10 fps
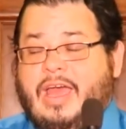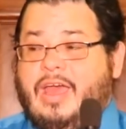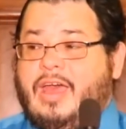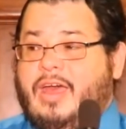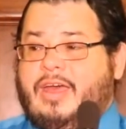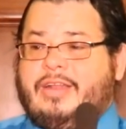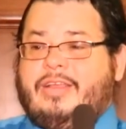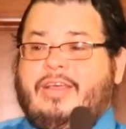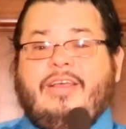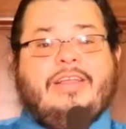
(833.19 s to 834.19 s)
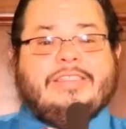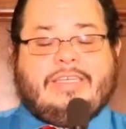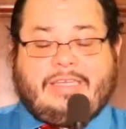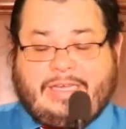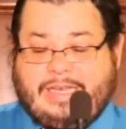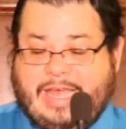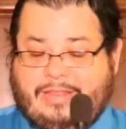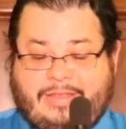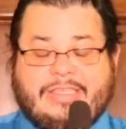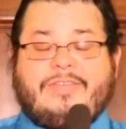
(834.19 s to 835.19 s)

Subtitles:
and to connect the